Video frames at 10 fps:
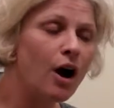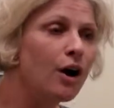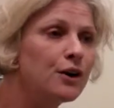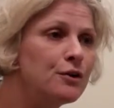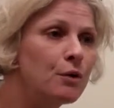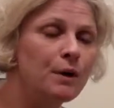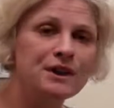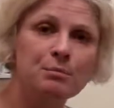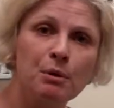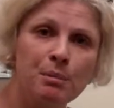are you going
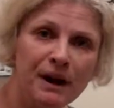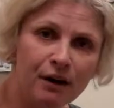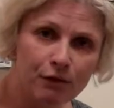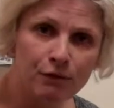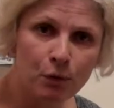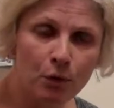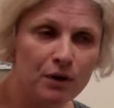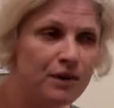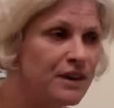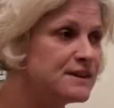to prepare
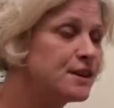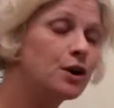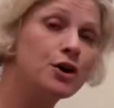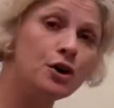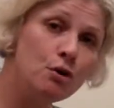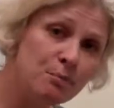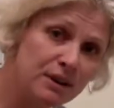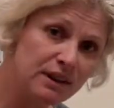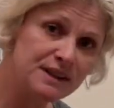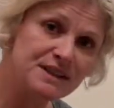for this
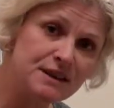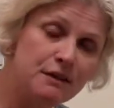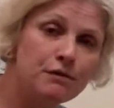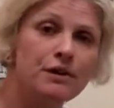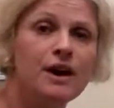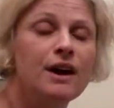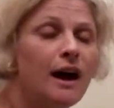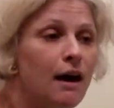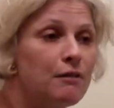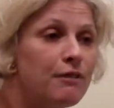cumulative
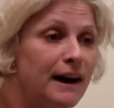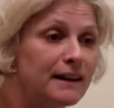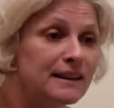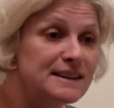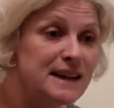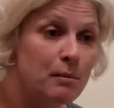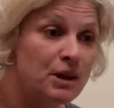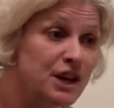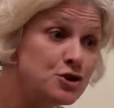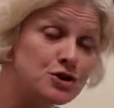final
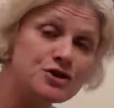examination?